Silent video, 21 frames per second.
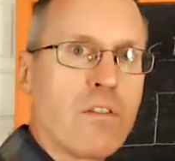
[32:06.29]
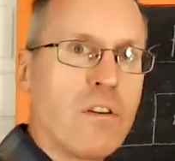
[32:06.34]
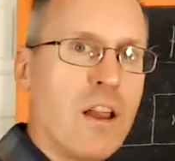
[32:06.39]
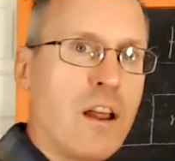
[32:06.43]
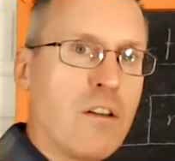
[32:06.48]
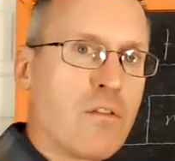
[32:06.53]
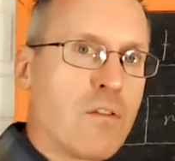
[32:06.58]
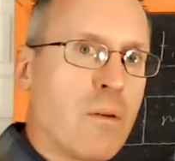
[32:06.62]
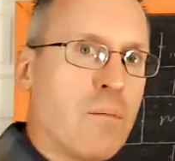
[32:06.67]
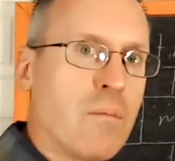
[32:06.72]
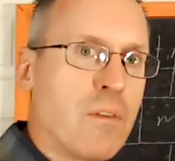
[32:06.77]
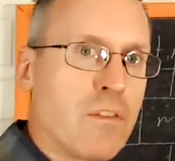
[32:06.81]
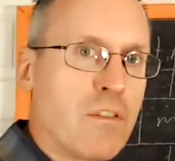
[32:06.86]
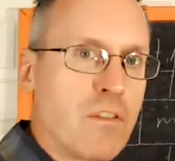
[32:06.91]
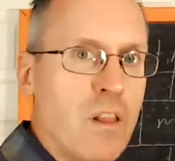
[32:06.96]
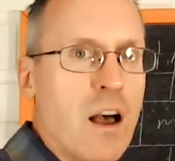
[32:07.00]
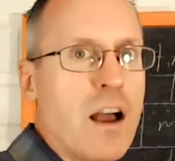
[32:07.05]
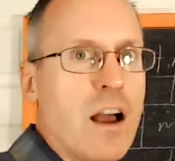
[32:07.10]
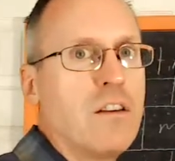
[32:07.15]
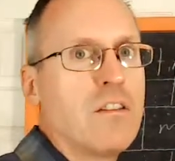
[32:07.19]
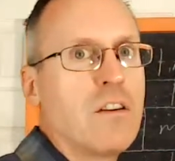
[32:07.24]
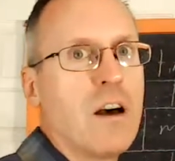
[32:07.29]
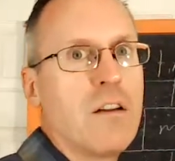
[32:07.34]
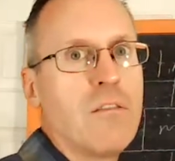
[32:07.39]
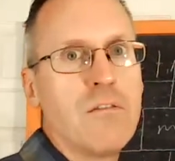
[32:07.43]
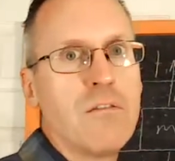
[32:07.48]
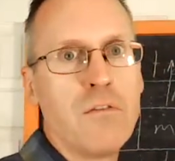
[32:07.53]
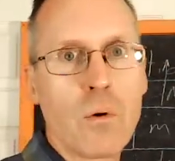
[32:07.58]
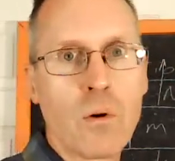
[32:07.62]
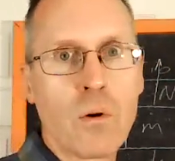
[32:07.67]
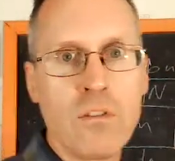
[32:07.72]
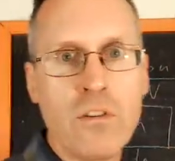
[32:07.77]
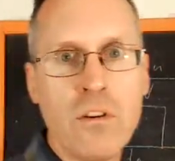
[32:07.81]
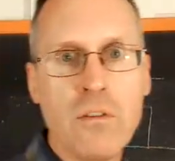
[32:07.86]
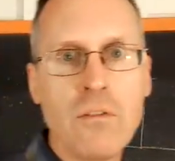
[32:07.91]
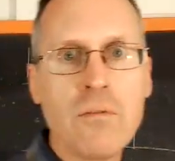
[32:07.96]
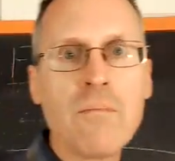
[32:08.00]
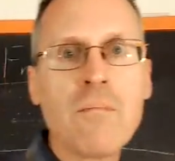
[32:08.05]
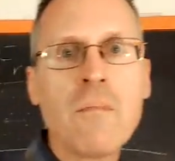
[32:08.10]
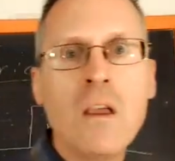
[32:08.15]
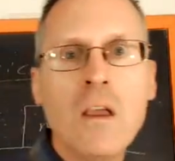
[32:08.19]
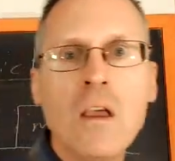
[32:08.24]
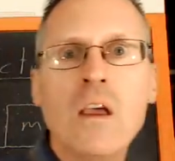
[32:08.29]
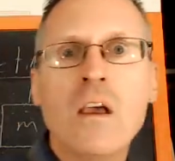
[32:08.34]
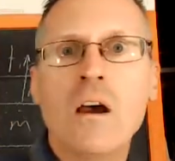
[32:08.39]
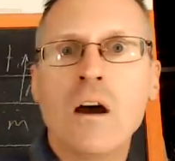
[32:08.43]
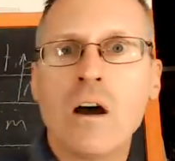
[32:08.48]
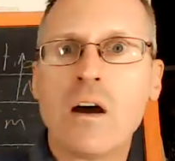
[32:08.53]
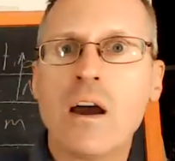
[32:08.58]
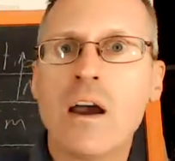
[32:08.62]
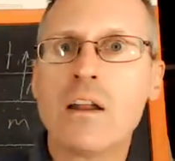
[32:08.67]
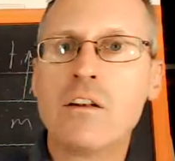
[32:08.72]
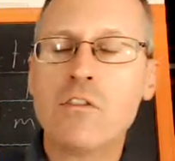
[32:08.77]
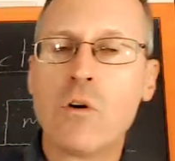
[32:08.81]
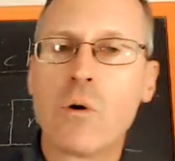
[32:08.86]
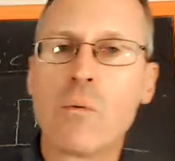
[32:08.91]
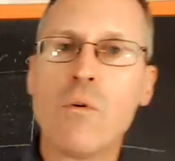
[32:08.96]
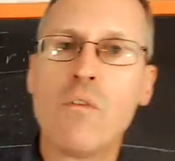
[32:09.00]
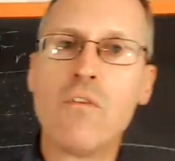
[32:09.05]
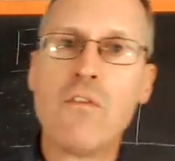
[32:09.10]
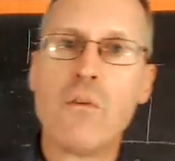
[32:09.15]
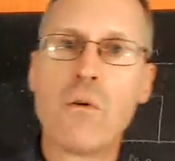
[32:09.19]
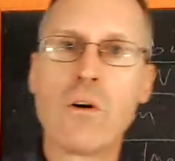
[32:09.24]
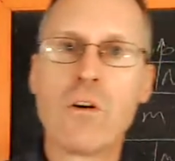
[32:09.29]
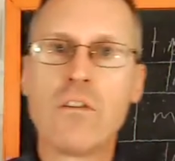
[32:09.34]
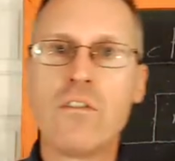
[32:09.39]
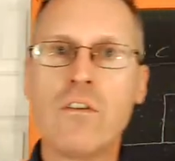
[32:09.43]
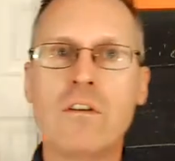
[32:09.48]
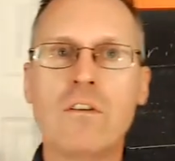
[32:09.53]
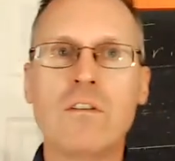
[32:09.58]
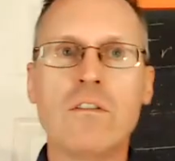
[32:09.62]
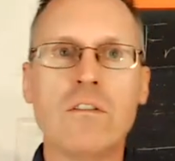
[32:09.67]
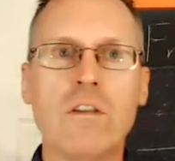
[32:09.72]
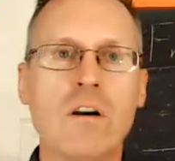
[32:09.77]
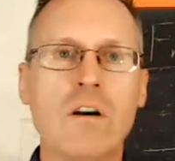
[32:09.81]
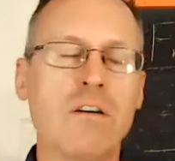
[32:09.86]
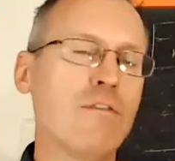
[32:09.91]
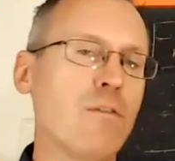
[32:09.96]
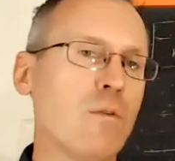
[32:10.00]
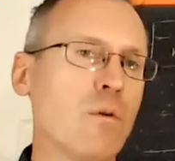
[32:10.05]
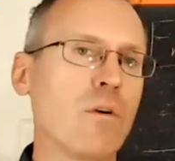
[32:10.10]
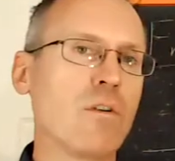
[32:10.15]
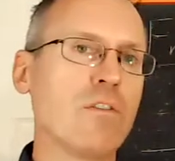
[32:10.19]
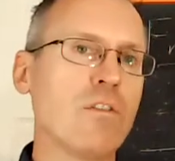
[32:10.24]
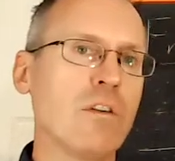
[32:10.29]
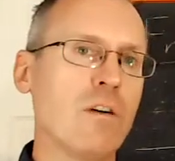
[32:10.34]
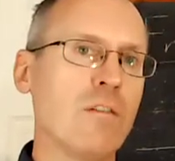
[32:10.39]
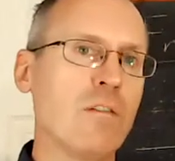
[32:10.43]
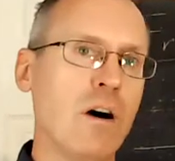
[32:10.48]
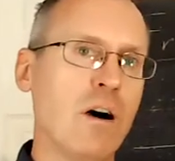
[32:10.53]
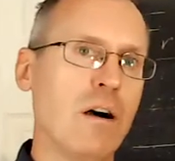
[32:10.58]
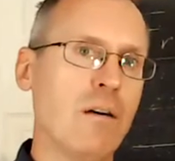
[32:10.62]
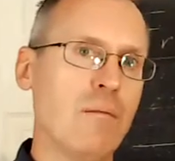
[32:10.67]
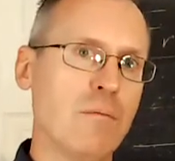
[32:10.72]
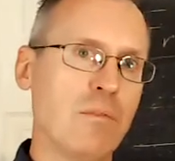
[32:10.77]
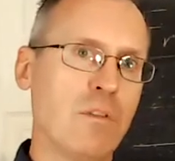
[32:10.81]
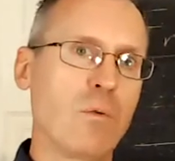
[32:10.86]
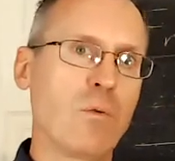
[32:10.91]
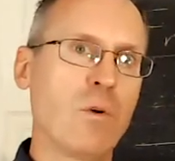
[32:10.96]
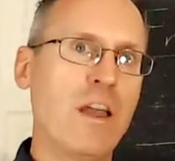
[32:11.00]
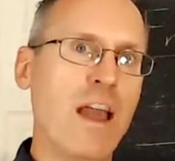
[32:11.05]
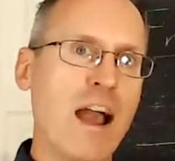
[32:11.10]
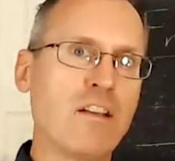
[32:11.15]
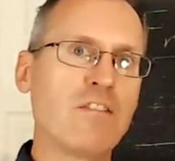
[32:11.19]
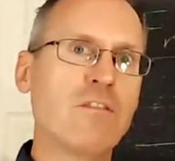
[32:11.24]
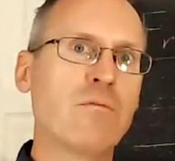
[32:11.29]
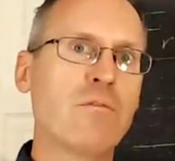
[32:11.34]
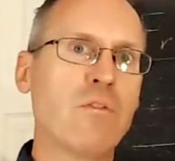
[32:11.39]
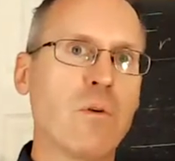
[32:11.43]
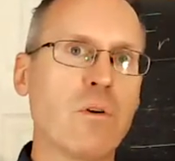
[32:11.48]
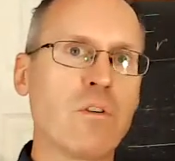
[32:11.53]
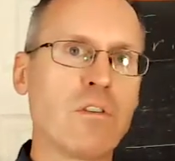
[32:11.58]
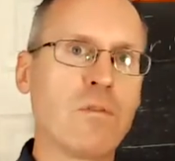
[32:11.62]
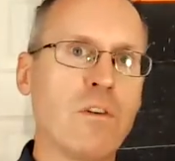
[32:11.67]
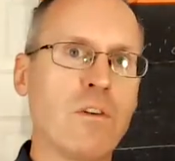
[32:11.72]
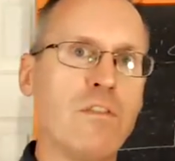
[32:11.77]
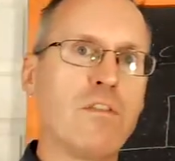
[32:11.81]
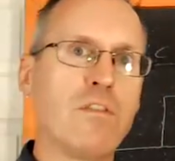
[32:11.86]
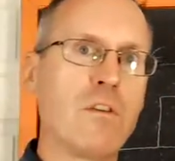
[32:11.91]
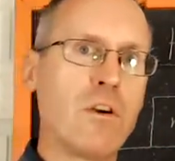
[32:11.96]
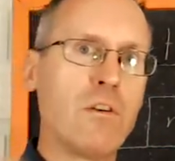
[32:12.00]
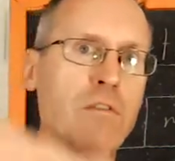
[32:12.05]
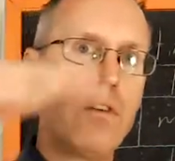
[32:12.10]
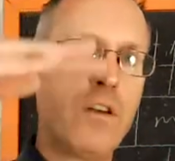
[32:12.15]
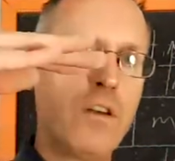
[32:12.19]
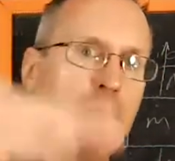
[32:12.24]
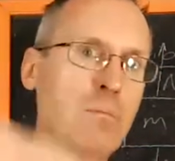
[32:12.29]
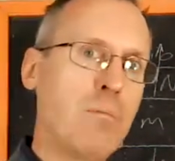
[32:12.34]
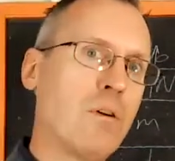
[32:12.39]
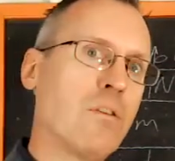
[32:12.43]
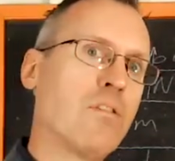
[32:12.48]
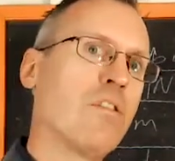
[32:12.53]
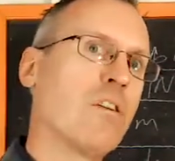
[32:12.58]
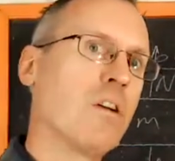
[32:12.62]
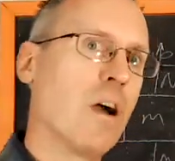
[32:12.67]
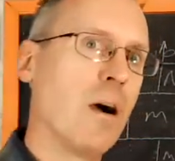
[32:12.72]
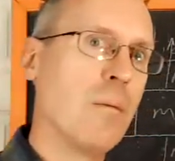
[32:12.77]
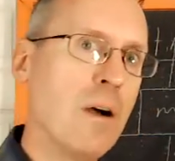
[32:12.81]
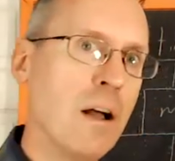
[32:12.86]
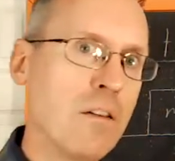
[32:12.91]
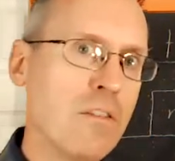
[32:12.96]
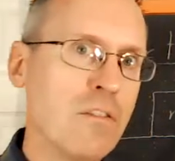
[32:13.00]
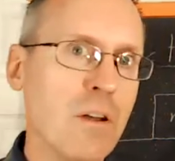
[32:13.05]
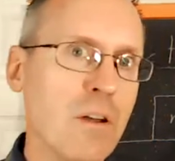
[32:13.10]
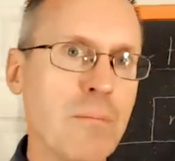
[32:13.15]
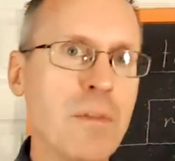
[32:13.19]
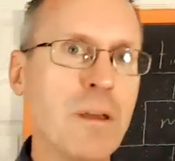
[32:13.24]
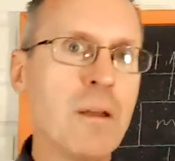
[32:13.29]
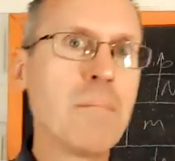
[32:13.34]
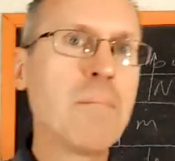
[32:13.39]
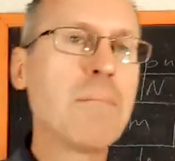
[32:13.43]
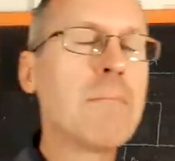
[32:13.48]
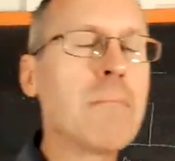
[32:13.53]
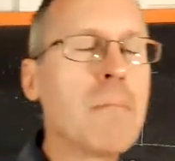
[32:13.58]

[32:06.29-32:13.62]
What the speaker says: And that's from the slides on forces. All right, normal force is the force of the reaction force of a surface pushing up on something.